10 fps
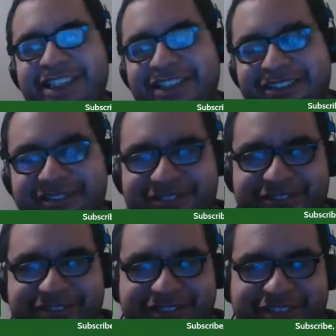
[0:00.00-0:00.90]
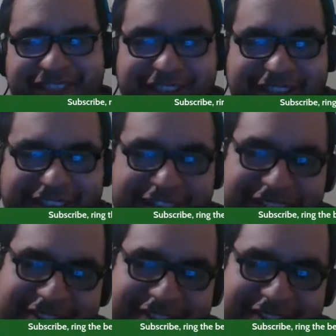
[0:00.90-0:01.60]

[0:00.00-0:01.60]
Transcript: ways that you